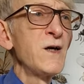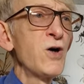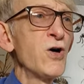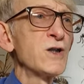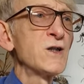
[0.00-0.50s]

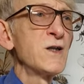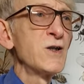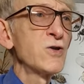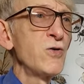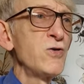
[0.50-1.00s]
host.
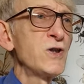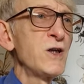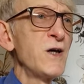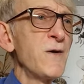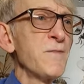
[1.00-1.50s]
So you
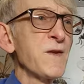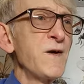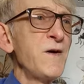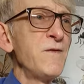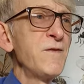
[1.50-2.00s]
see,
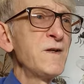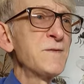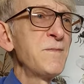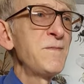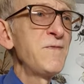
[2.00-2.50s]
this
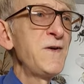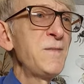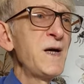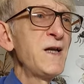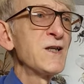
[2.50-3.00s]

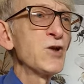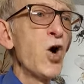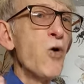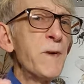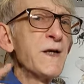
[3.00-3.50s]
female is
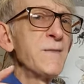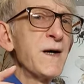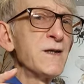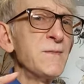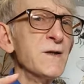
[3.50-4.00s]
opening
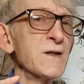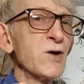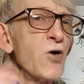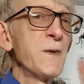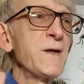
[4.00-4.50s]
mandibles.
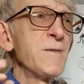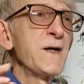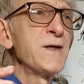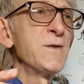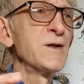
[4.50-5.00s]

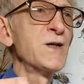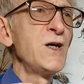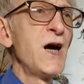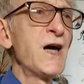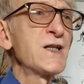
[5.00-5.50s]

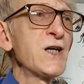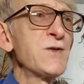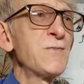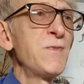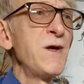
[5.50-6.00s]
I
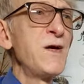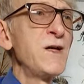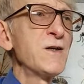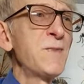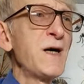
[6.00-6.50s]
touch it
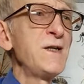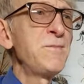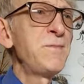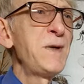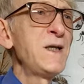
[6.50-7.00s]
by
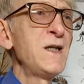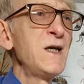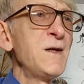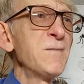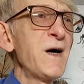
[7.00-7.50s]

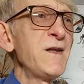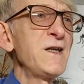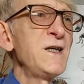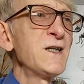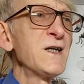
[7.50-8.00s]
pin, by
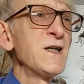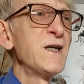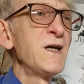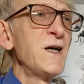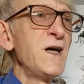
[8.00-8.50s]
the needle,
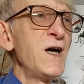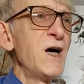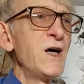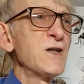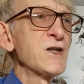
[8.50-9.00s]

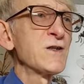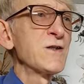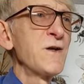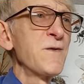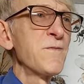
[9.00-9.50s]
and just